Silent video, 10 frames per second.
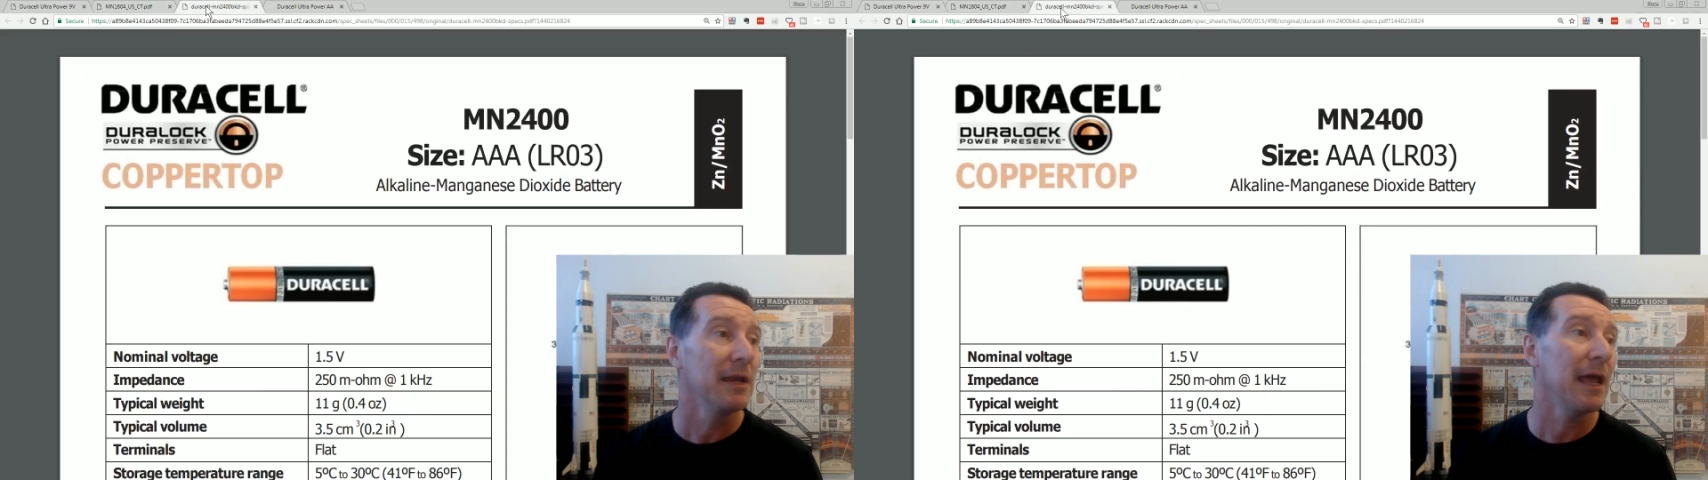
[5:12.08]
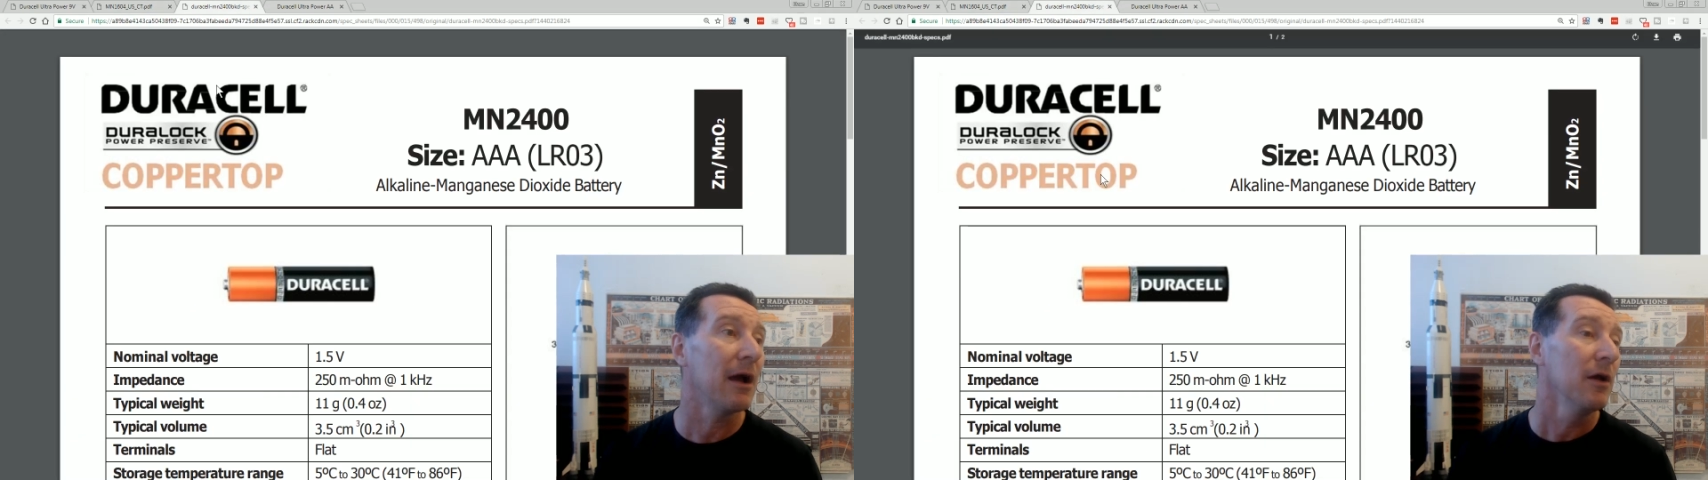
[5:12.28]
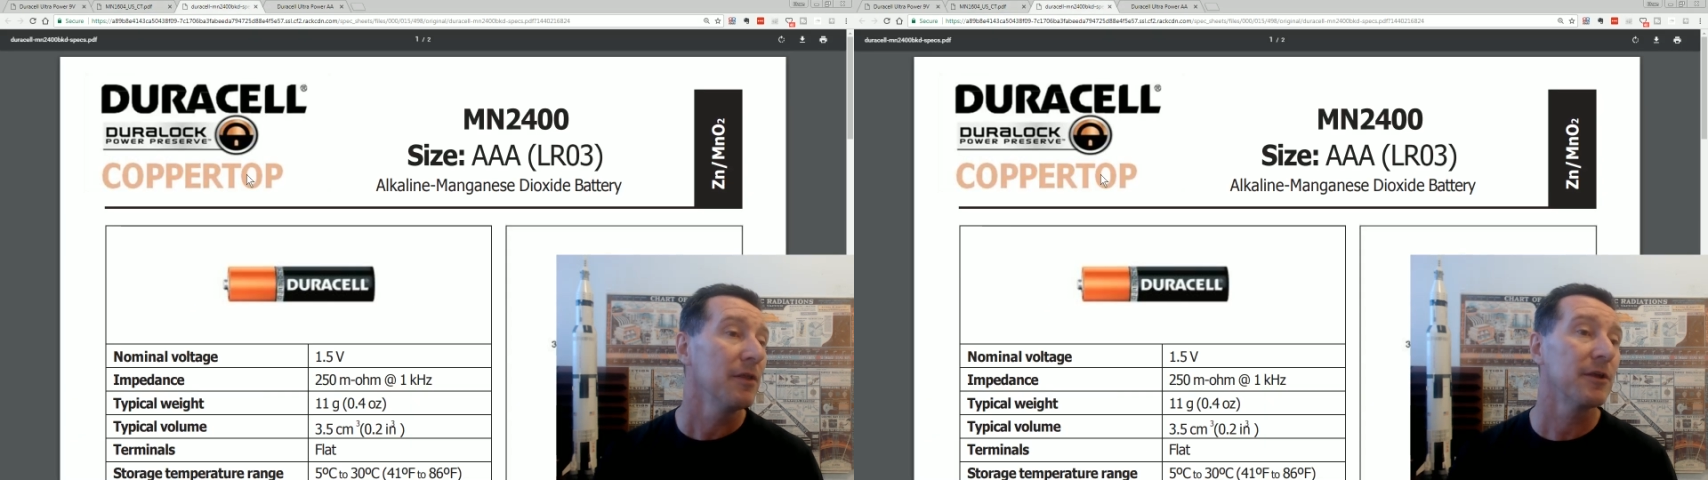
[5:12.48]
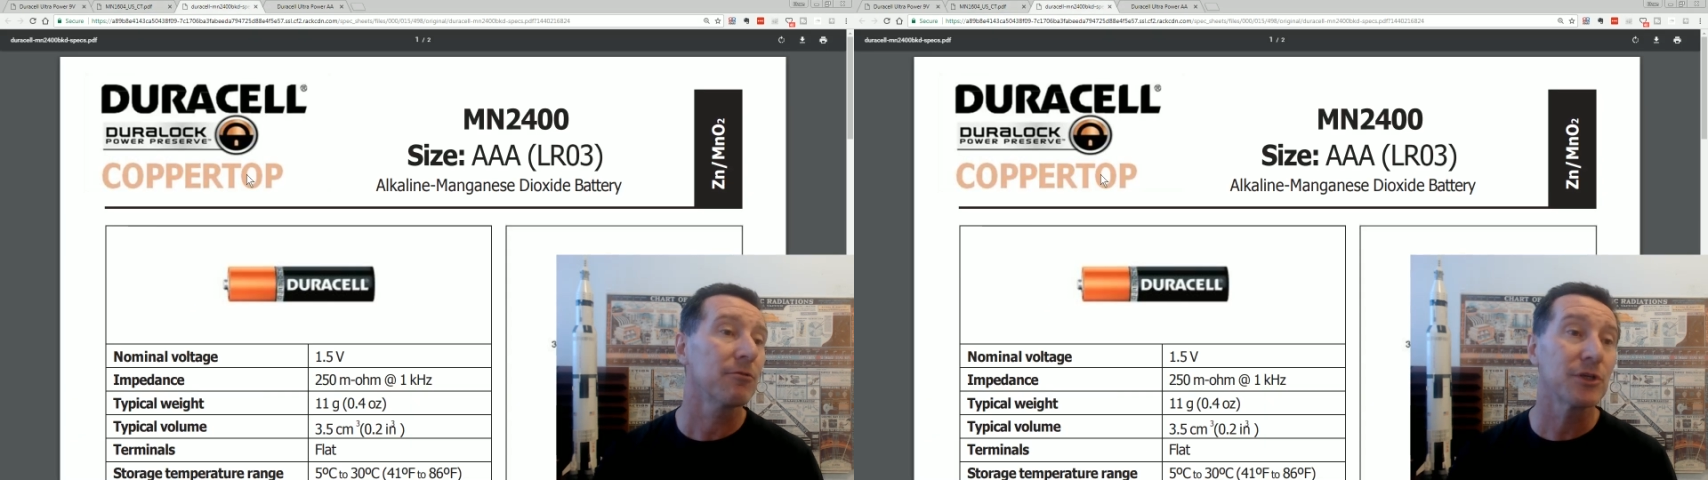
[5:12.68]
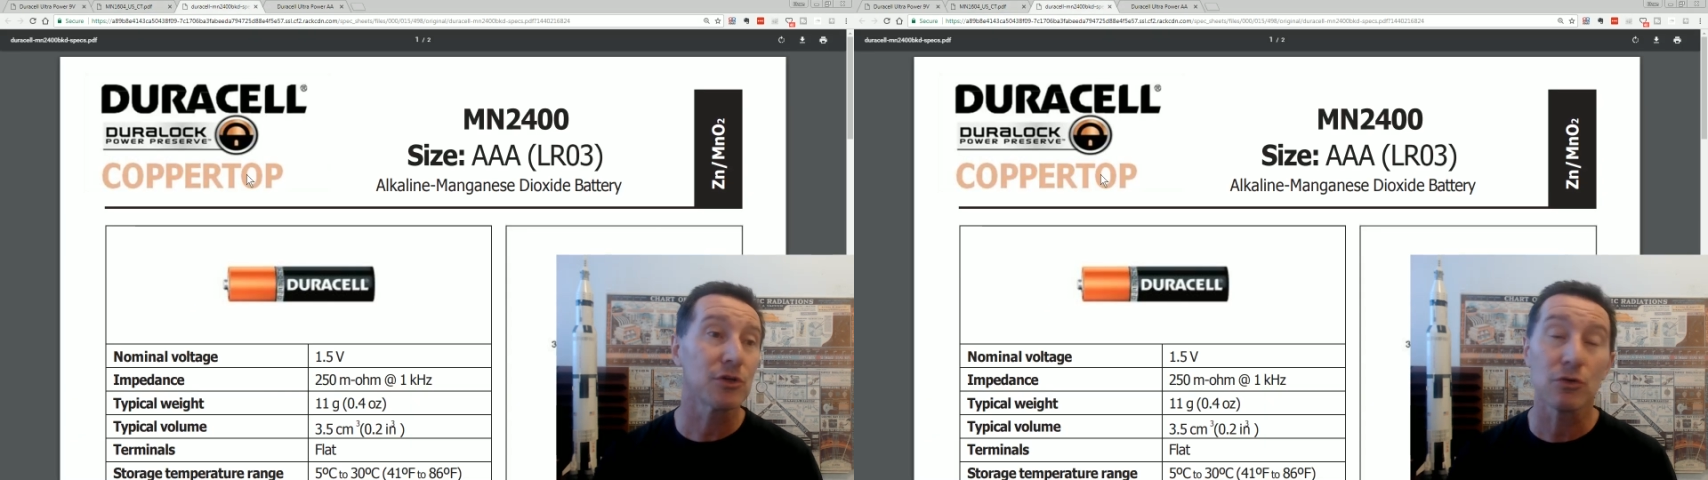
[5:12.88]
Now, the
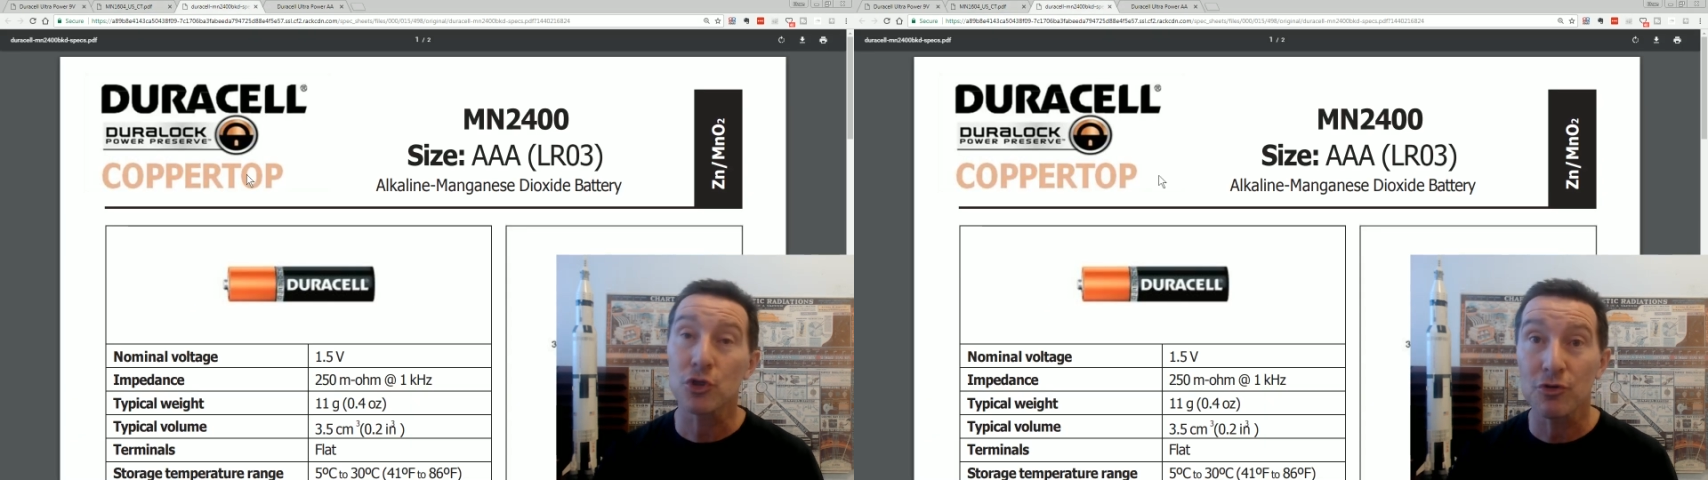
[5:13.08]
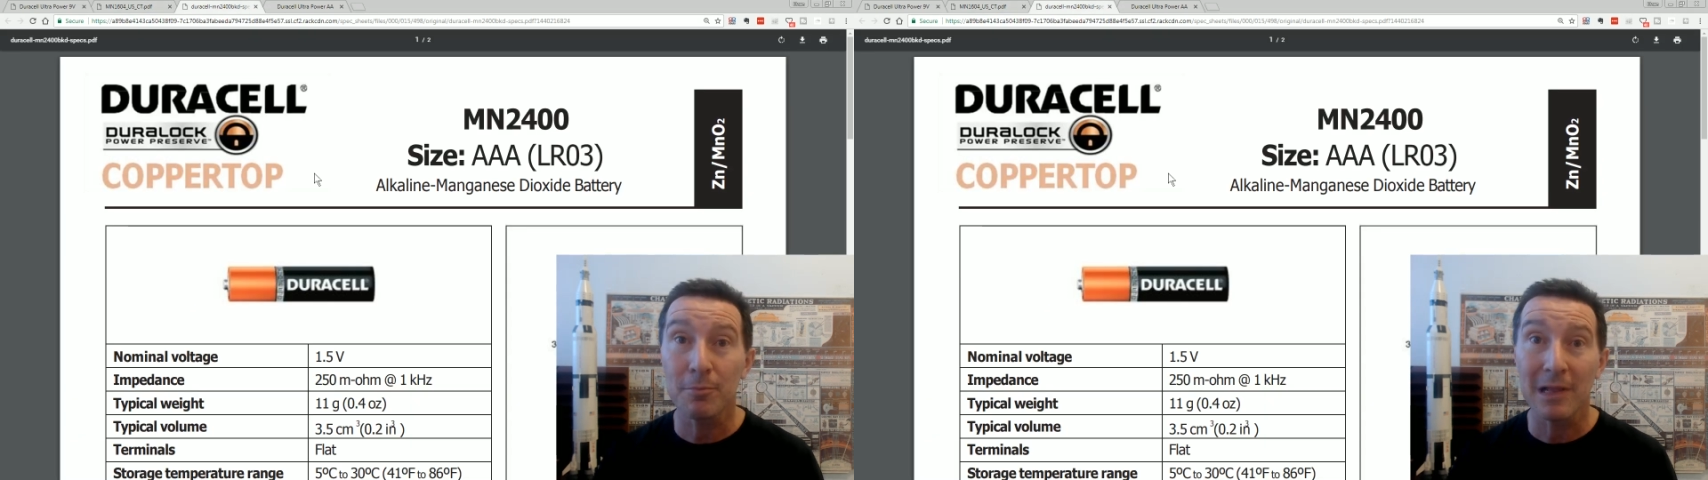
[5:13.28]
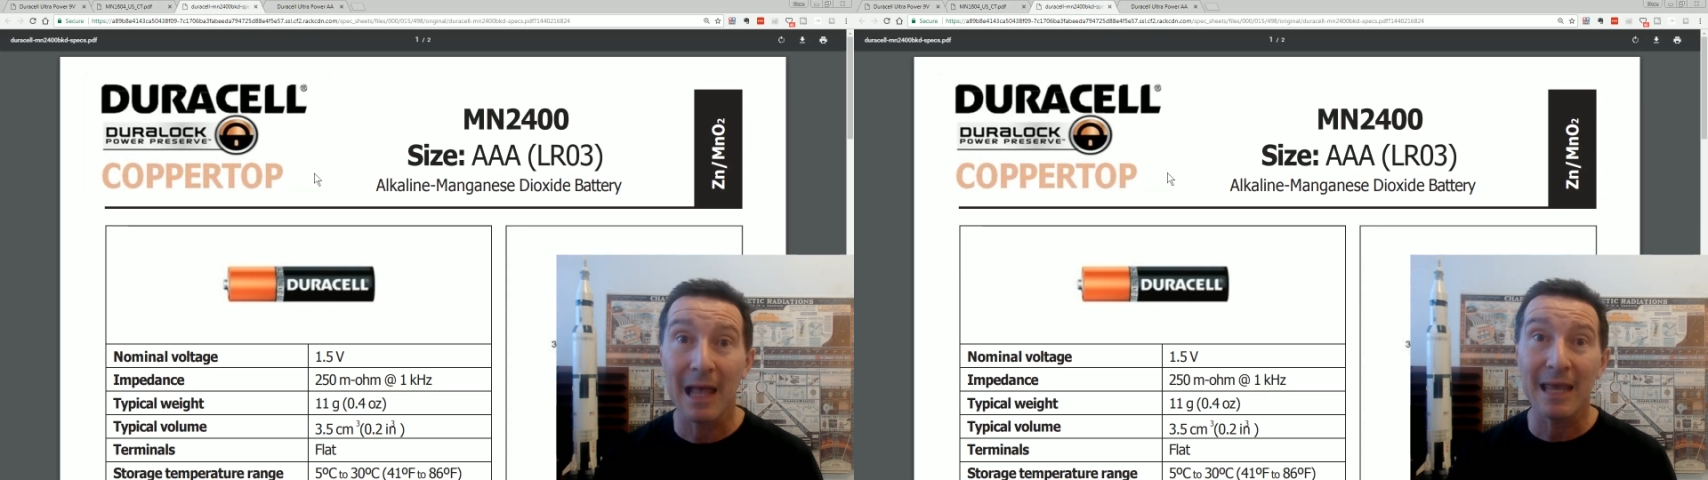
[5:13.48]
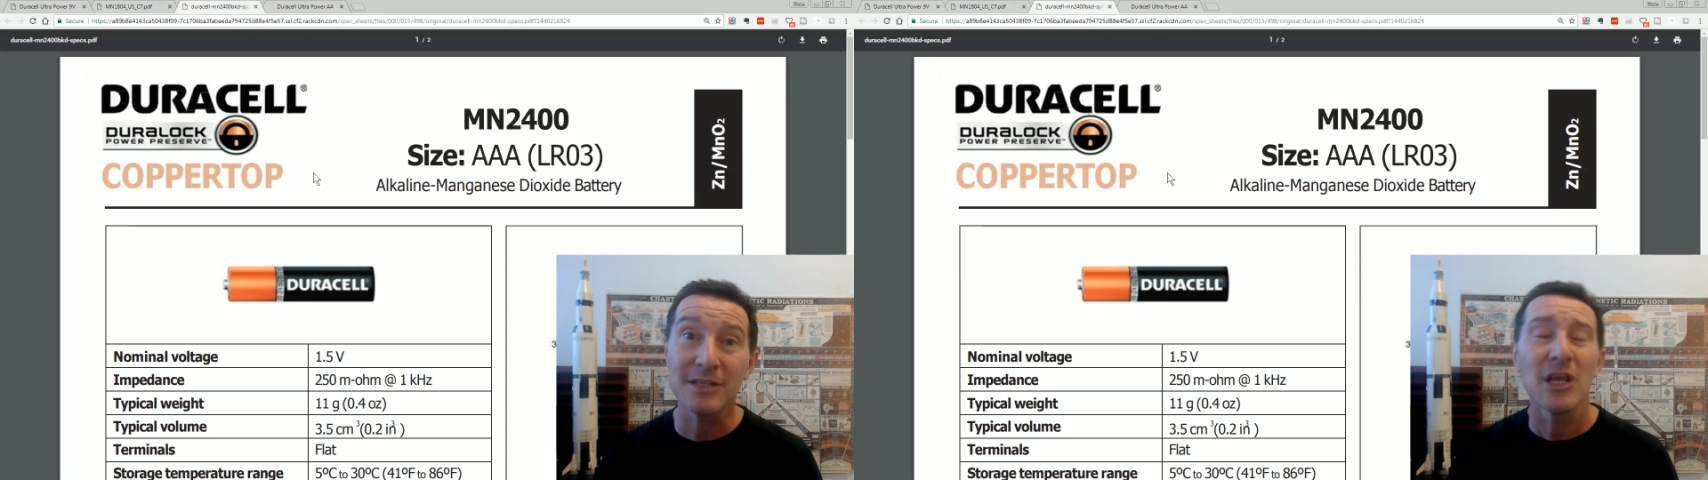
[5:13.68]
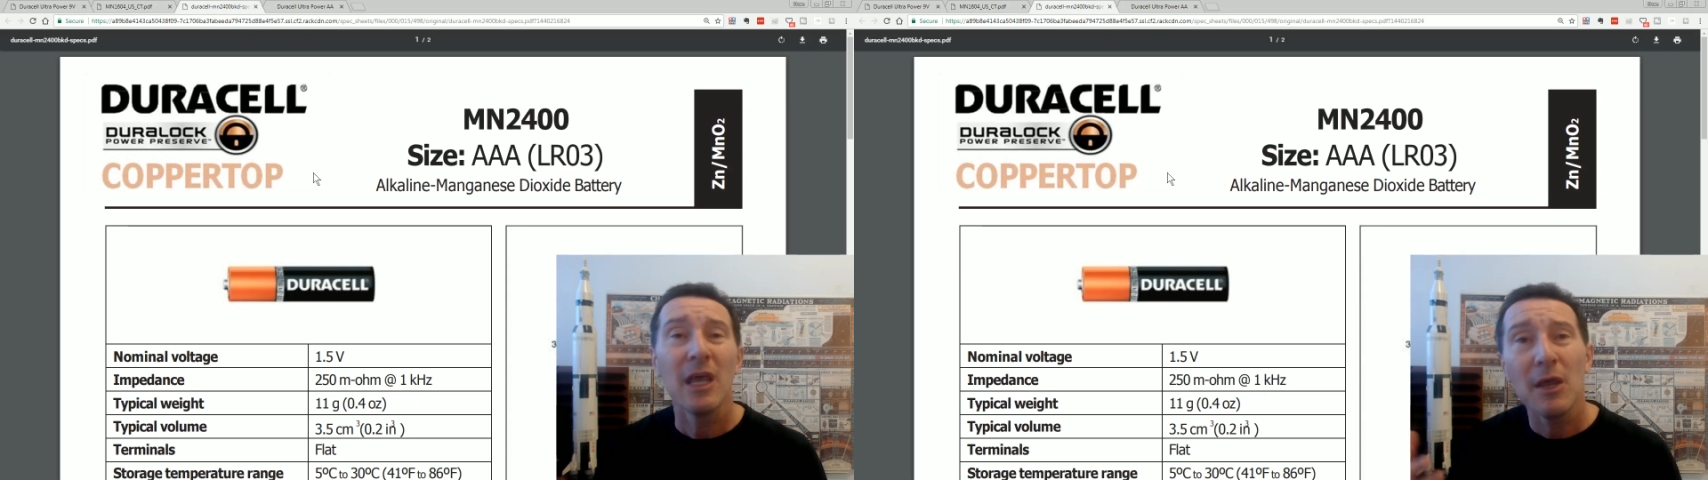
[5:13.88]
original AAAs,